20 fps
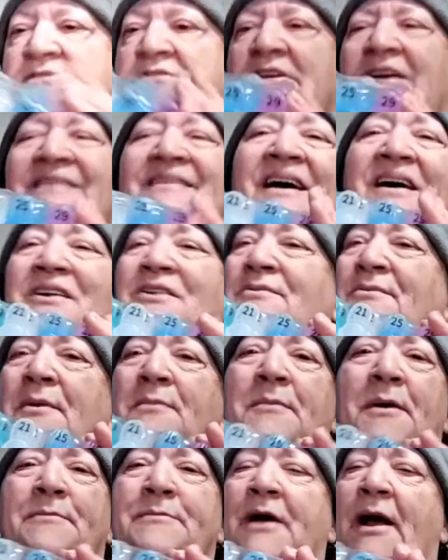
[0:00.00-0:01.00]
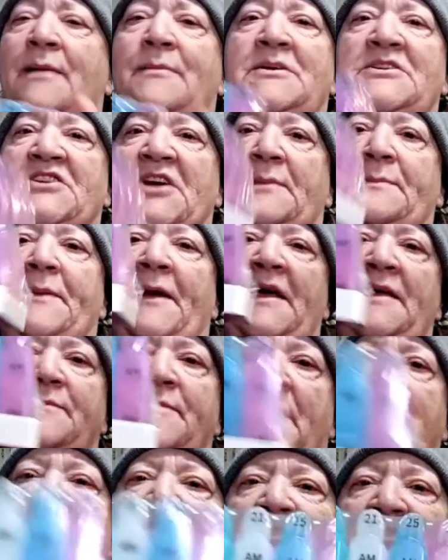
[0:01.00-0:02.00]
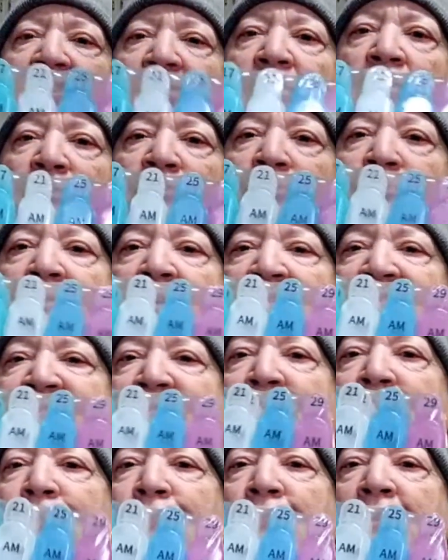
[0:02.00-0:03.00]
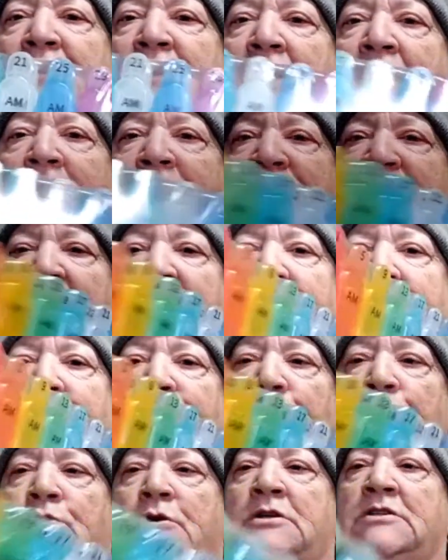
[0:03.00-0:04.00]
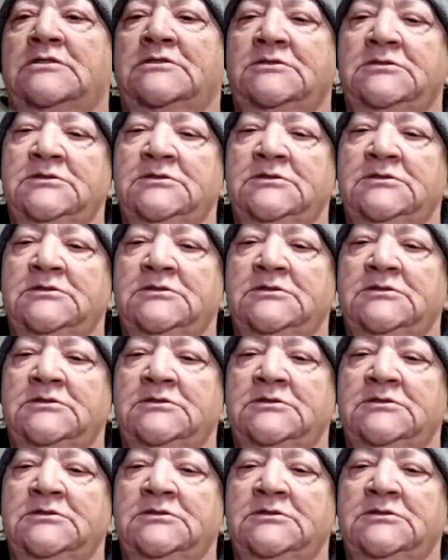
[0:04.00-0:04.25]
and I don't remember how much I paid, but I'm just gonna do this for three dollars out the door.